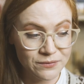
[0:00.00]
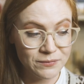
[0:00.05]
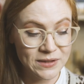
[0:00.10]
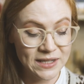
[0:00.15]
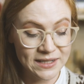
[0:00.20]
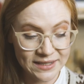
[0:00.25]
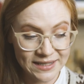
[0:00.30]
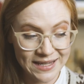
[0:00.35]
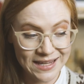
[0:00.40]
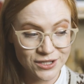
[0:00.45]

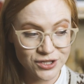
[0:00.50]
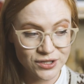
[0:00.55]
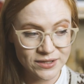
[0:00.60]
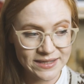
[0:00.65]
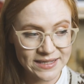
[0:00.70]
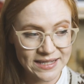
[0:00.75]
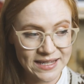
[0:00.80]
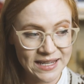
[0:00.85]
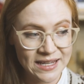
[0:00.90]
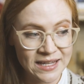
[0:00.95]
letting
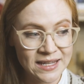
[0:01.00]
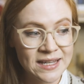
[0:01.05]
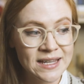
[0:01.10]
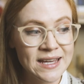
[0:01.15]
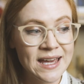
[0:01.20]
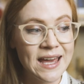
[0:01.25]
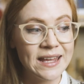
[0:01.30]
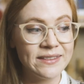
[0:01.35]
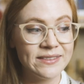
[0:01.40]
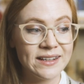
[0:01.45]
agency,
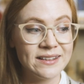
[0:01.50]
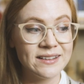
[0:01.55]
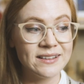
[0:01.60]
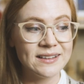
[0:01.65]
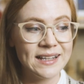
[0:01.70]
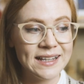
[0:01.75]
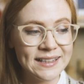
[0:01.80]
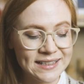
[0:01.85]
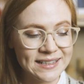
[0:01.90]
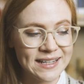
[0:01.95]
and then the
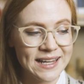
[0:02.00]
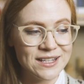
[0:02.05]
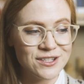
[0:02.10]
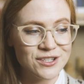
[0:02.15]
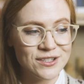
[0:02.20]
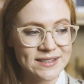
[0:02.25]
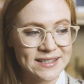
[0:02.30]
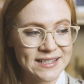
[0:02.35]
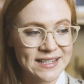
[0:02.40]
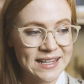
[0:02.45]
letting
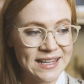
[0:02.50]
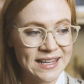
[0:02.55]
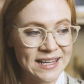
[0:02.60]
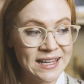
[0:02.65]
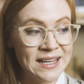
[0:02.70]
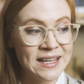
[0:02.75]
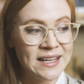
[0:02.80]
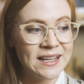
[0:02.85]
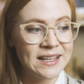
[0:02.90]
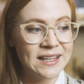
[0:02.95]

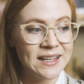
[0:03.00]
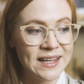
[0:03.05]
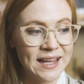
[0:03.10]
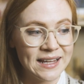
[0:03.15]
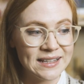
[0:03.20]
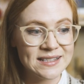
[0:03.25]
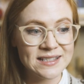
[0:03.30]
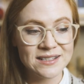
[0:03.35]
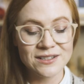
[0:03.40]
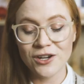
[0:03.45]
agency
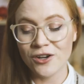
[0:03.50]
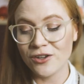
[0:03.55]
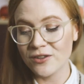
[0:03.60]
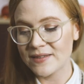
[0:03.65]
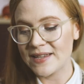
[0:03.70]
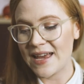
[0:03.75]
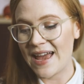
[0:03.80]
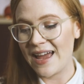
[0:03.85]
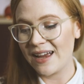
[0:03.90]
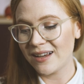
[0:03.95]
gets in
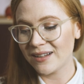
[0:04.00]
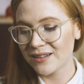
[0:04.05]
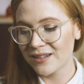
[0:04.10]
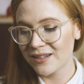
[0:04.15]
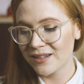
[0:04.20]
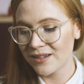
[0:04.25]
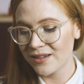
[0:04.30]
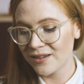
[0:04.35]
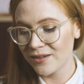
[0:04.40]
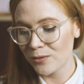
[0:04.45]

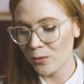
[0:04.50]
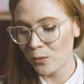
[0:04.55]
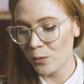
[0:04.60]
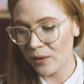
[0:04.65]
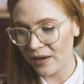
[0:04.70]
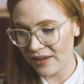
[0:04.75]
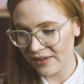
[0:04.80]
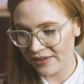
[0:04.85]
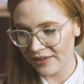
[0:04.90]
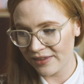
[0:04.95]
contact
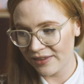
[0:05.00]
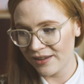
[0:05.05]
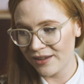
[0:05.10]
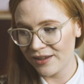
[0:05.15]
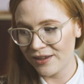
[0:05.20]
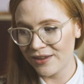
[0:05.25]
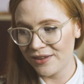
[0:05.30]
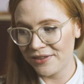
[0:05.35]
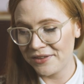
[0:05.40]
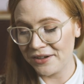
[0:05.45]
with
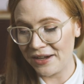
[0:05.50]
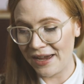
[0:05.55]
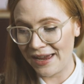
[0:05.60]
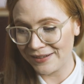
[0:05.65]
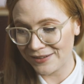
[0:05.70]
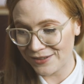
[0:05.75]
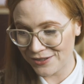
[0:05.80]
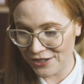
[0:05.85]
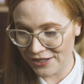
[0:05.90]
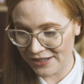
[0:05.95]
the
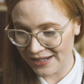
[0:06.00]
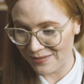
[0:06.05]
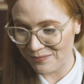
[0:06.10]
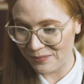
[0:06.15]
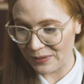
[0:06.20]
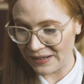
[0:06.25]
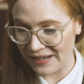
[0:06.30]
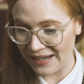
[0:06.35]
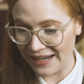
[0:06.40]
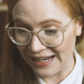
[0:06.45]
energy
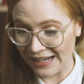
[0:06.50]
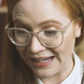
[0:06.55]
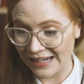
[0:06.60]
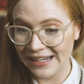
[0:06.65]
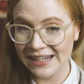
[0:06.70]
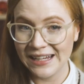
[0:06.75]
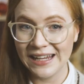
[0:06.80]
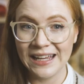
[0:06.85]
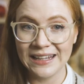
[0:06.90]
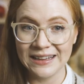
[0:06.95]
company
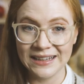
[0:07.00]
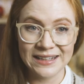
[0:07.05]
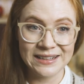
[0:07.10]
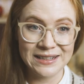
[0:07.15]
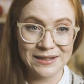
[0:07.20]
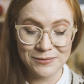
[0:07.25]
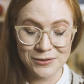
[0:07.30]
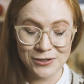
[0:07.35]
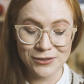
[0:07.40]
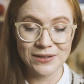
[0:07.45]
and let
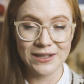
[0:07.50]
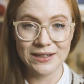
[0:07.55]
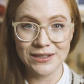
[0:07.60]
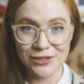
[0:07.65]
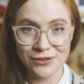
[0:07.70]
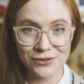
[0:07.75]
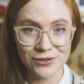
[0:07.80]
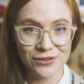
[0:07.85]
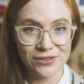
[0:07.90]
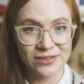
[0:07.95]
them know that
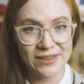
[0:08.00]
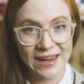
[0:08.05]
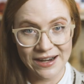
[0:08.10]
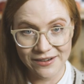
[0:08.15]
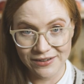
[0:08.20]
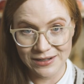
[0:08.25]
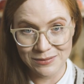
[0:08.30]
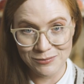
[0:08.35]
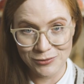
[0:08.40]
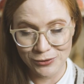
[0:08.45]
you're not
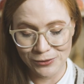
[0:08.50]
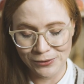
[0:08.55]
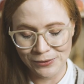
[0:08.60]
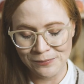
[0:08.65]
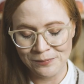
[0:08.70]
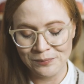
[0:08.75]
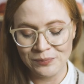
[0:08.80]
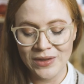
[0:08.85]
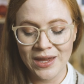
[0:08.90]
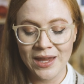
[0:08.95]
there anymore.